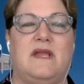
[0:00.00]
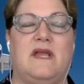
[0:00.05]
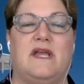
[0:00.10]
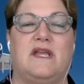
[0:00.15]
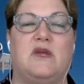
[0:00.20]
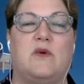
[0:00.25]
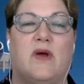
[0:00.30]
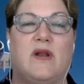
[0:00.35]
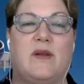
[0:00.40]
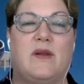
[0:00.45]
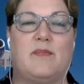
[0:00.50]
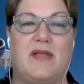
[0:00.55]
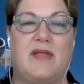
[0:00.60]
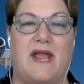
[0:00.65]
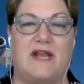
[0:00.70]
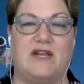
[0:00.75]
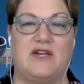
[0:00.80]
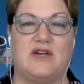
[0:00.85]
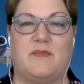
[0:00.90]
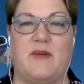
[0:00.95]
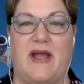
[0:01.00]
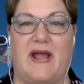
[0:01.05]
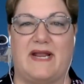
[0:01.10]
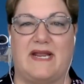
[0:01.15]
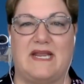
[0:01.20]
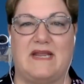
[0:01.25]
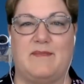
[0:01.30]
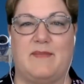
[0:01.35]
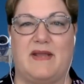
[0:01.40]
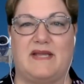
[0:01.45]
You want to plan your
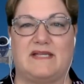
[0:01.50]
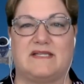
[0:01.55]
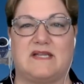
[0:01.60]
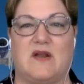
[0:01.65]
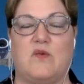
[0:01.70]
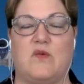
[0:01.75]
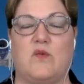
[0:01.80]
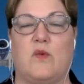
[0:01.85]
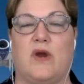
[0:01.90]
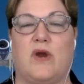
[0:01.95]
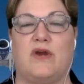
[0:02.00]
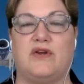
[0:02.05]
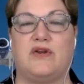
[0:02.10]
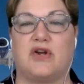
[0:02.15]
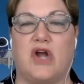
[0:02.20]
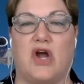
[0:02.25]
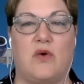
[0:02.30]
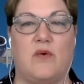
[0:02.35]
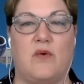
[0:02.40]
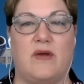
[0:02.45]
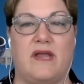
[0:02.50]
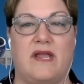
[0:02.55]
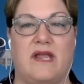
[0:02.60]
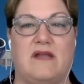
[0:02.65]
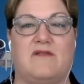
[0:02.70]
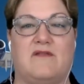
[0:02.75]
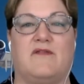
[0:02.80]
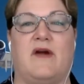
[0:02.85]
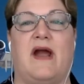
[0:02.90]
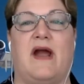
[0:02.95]
packing based on where you're
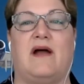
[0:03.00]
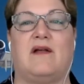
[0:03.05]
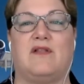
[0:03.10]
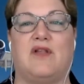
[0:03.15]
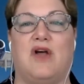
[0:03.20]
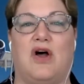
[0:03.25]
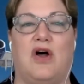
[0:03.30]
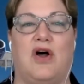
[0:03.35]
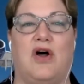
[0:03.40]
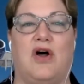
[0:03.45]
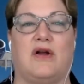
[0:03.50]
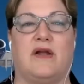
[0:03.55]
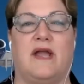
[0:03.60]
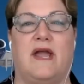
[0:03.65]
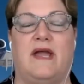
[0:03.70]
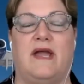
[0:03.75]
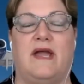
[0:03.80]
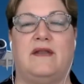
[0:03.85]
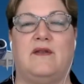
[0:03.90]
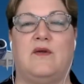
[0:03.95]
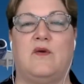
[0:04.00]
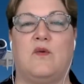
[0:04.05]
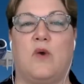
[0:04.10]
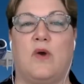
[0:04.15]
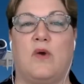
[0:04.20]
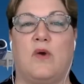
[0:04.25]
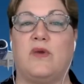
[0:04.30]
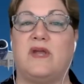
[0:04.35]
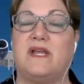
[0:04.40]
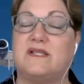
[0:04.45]
going, for how long, and
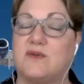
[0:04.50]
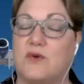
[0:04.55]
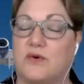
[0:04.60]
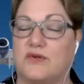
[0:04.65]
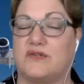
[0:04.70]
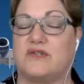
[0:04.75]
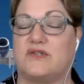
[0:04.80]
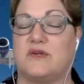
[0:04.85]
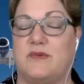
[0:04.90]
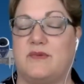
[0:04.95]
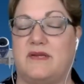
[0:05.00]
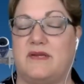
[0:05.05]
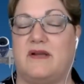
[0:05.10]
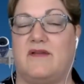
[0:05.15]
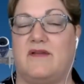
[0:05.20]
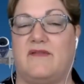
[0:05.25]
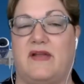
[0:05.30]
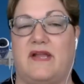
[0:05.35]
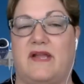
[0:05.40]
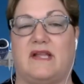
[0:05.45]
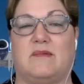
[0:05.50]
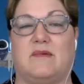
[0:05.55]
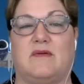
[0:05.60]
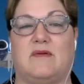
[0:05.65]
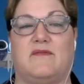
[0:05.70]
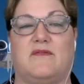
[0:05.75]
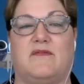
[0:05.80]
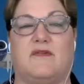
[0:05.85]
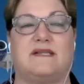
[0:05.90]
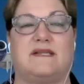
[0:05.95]
what resources will be available.
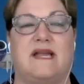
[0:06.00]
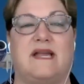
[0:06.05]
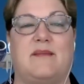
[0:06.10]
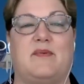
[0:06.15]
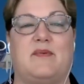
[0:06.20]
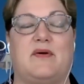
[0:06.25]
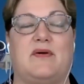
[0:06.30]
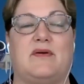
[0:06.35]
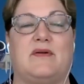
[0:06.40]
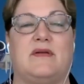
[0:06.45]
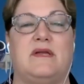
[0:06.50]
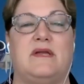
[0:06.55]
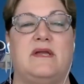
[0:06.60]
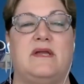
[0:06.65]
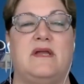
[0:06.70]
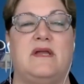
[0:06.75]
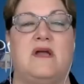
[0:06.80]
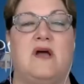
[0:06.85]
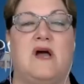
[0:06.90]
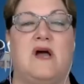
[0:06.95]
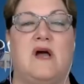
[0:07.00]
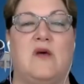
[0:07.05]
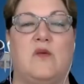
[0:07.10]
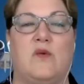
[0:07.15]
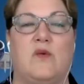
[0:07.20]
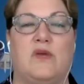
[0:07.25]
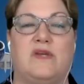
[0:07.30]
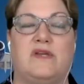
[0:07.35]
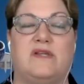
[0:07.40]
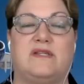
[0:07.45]
For example, uh,
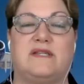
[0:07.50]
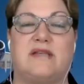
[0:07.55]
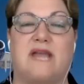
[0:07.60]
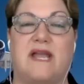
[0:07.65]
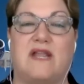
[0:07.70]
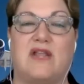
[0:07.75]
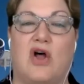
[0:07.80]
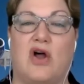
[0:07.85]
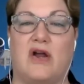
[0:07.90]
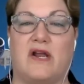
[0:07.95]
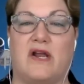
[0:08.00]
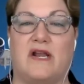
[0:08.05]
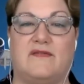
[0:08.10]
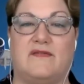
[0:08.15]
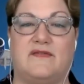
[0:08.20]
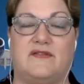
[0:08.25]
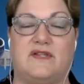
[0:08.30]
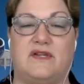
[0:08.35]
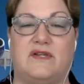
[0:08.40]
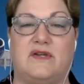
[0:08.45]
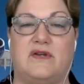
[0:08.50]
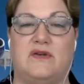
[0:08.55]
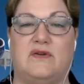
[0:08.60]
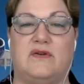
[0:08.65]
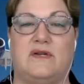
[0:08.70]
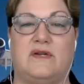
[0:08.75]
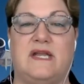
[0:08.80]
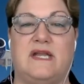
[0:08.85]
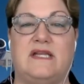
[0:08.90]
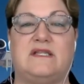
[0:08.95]
will you stay long enough to
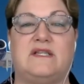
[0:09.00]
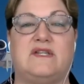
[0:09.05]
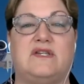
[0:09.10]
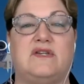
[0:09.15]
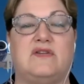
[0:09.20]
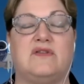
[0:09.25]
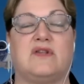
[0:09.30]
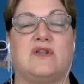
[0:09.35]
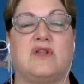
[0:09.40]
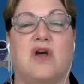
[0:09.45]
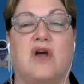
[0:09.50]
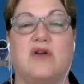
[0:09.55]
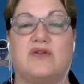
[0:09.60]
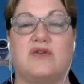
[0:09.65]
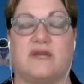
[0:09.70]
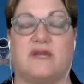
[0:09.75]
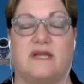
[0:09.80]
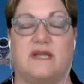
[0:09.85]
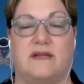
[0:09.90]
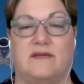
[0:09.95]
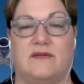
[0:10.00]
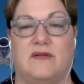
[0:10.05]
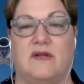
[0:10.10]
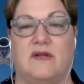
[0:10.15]
need to do the laundry?